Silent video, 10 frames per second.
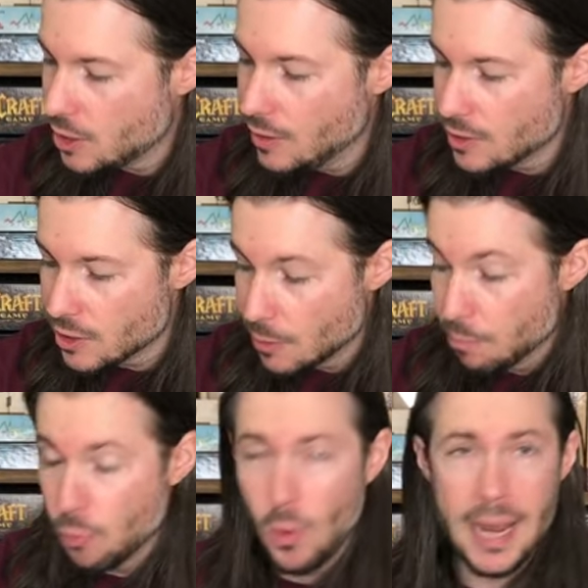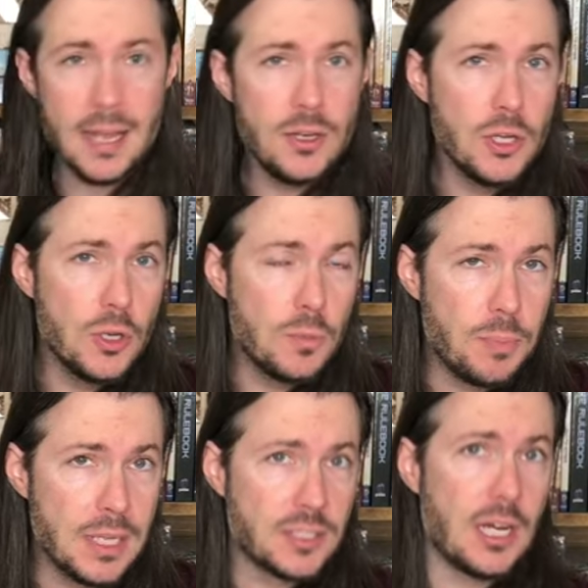This is the brand new
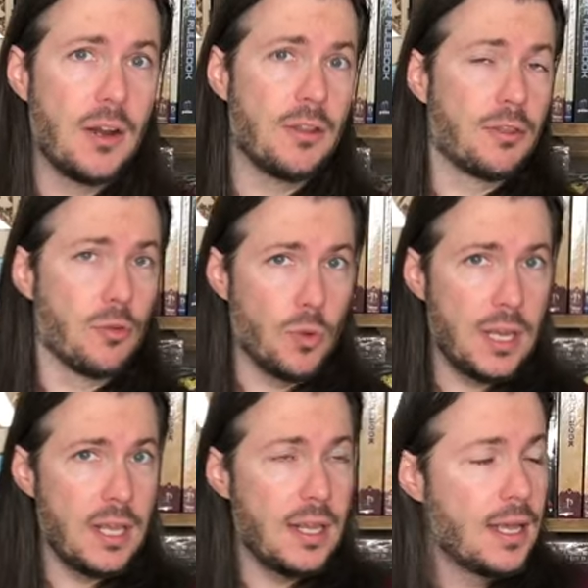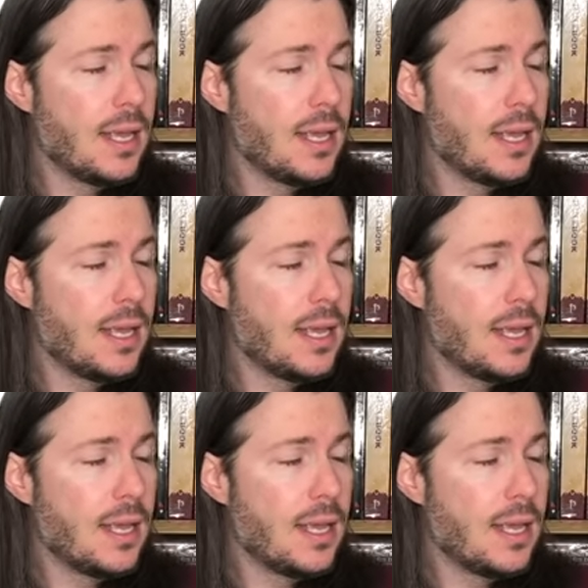Bestiary 3.